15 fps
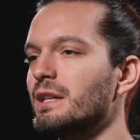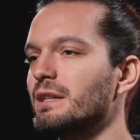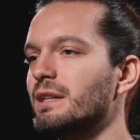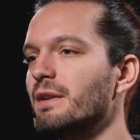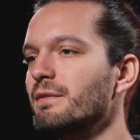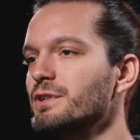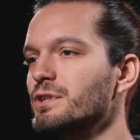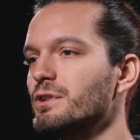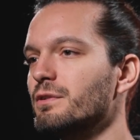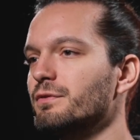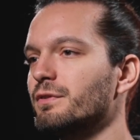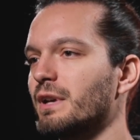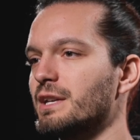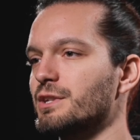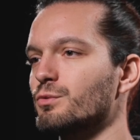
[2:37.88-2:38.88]

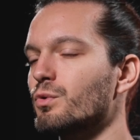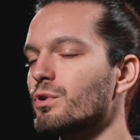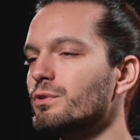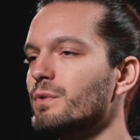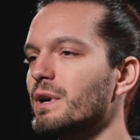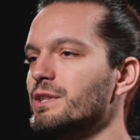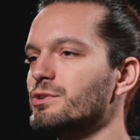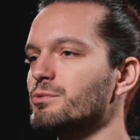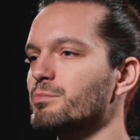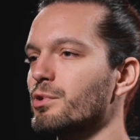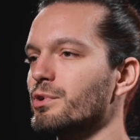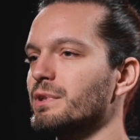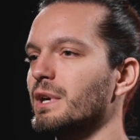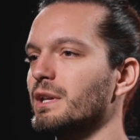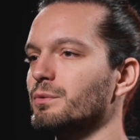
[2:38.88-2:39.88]
Dewesoft has a worldwide
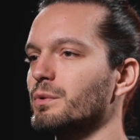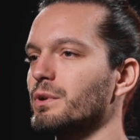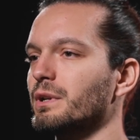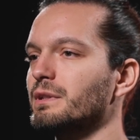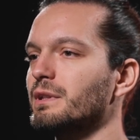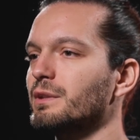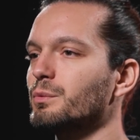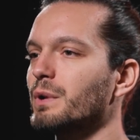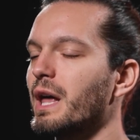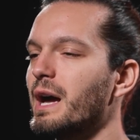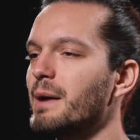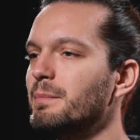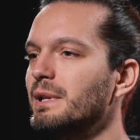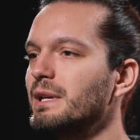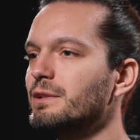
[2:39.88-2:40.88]
support network that will
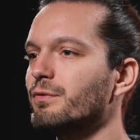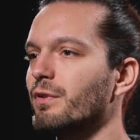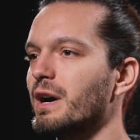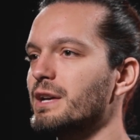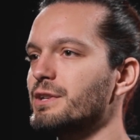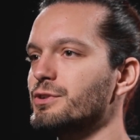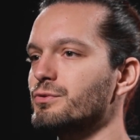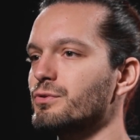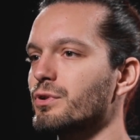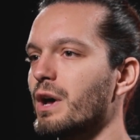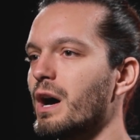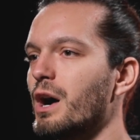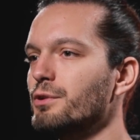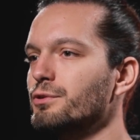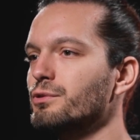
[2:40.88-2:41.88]
happily advise you on
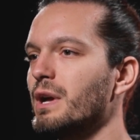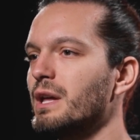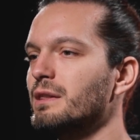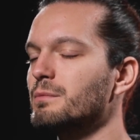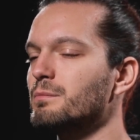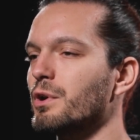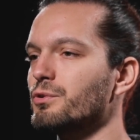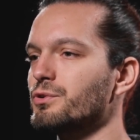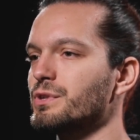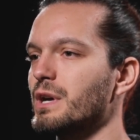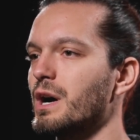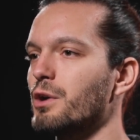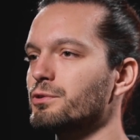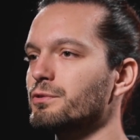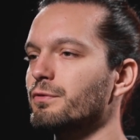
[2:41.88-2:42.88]
how to get the most
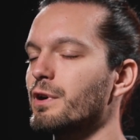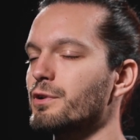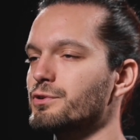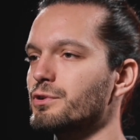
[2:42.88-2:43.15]
out of our